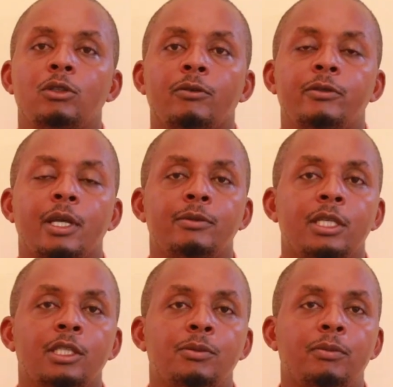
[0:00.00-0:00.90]
of
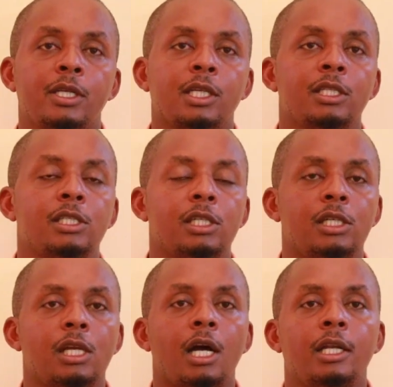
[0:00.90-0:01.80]
substance present
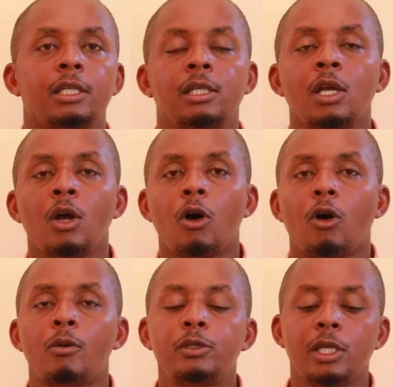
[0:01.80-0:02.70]
in any
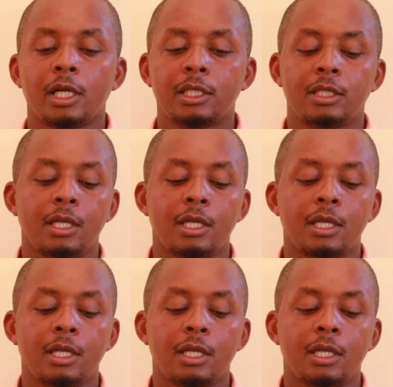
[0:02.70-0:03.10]
object.